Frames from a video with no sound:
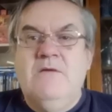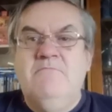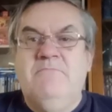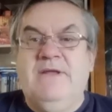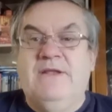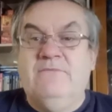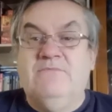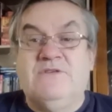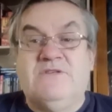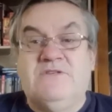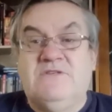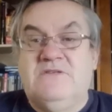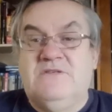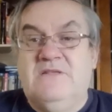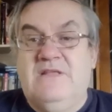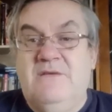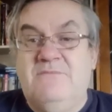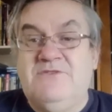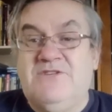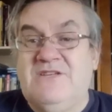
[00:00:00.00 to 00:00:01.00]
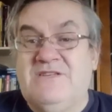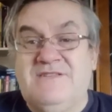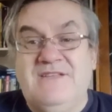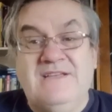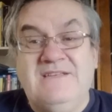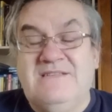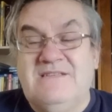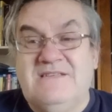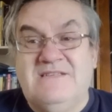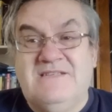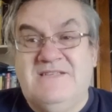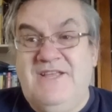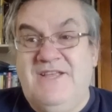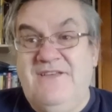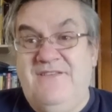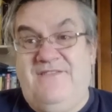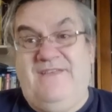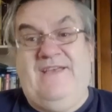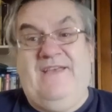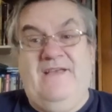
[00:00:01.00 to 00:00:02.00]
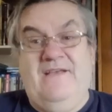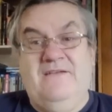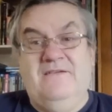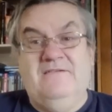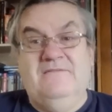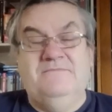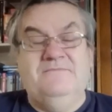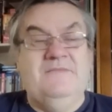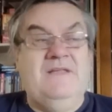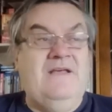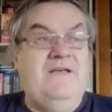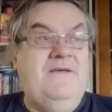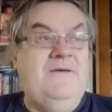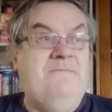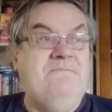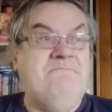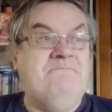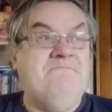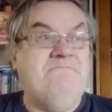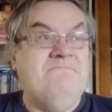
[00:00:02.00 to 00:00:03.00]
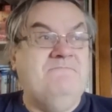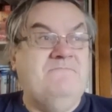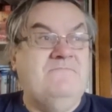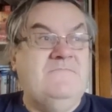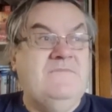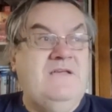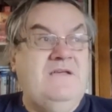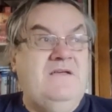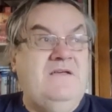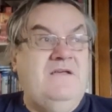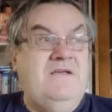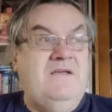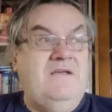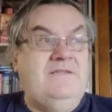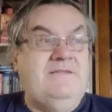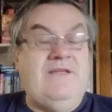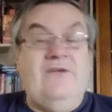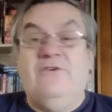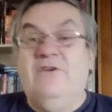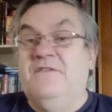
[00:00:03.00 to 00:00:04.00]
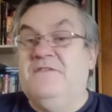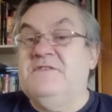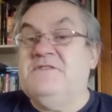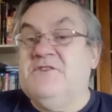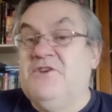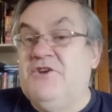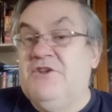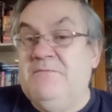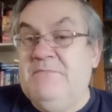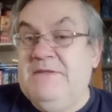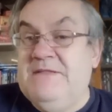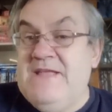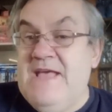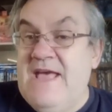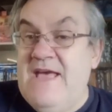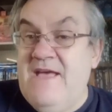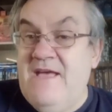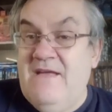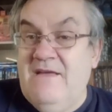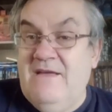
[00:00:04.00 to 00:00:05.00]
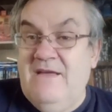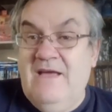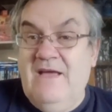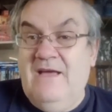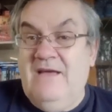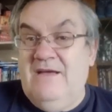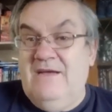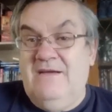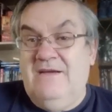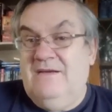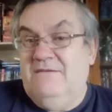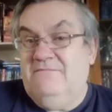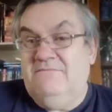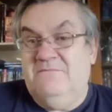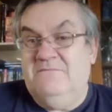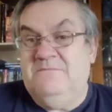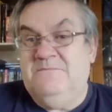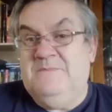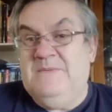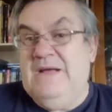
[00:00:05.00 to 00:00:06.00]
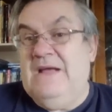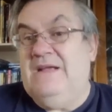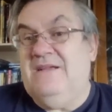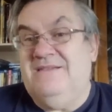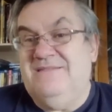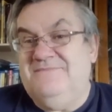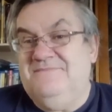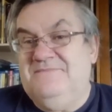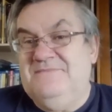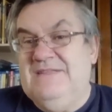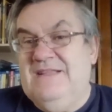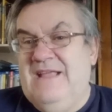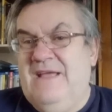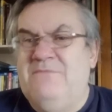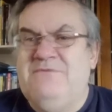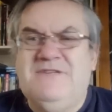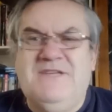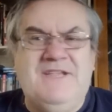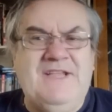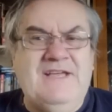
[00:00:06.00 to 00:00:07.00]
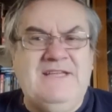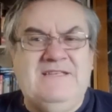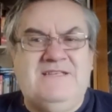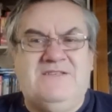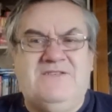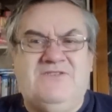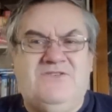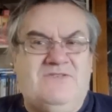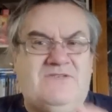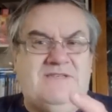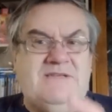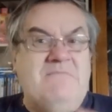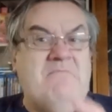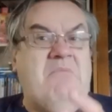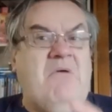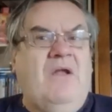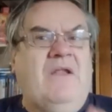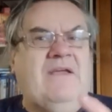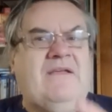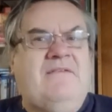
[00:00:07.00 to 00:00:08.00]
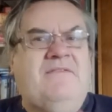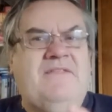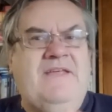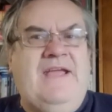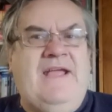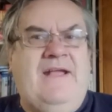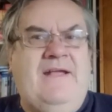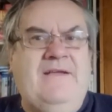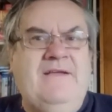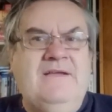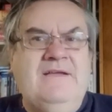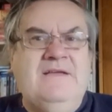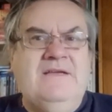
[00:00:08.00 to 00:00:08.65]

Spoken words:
But it was just nice to see her there. There are others that could have been there, but it was a nice symbolic thing.